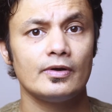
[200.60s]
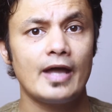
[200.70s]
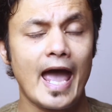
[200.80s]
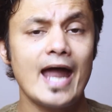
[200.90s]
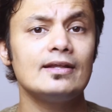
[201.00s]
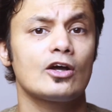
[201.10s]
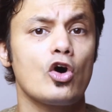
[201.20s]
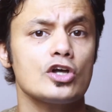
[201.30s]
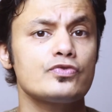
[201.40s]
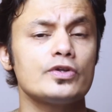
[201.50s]
and the
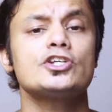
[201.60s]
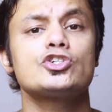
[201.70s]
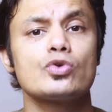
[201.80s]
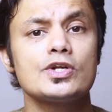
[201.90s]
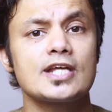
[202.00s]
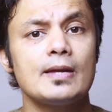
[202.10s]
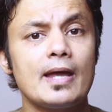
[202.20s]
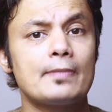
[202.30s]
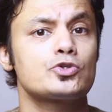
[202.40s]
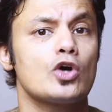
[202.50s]
cost for these stories can be
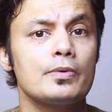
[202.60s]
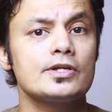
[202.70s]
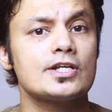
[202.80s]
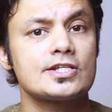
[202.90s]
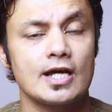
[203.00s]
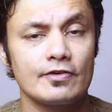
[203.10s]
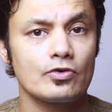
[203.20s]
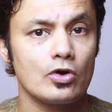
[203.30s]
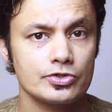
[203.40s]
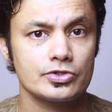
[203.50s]
absorbed in your staff
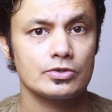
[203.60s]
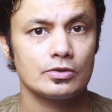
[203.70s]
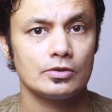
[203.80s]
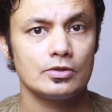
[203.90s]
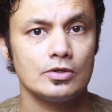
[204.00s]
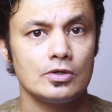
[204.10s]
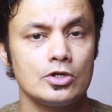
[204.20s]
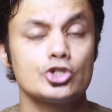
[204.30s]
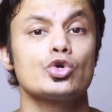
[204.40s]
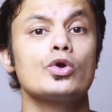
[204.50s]
costs.
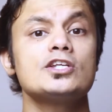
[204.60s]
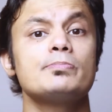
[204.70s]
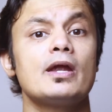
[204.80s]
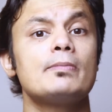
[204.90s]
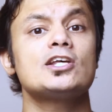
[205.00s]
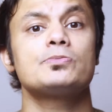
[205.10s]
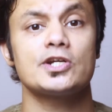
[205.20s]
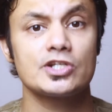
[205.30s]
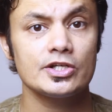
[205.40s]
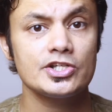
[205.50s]
Stories made by
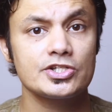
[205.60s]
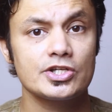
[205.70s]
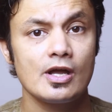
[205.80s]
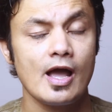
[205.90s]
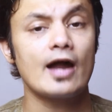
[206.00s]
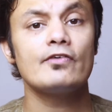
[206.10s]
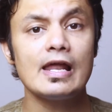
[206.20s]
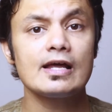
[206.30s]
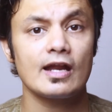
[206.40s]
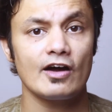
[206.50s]
specialists are
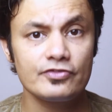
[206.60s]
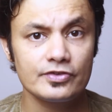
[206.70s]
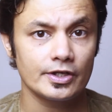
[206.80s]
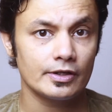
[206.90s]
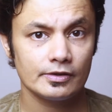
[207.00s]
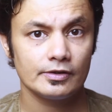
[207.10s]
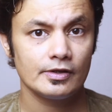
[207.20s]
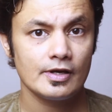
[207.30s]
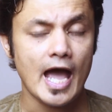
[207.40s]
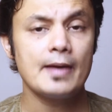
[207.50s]
well crafted
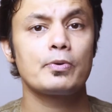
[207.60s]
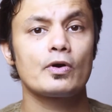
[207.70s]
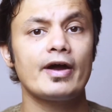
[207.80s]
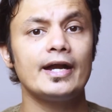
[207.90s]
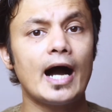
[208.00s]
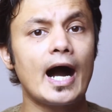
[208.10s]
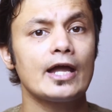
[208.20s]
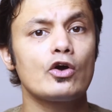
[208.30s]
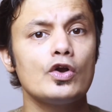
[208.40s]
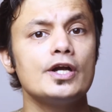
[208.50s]
and provide a high
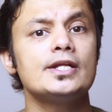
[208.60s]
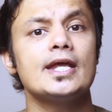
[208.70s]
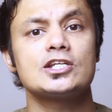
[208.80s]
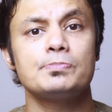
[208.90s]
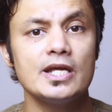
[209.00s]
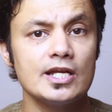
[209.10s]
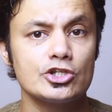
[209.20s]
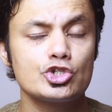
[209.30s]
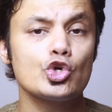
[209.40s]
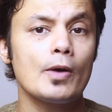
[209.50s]
quality experience to your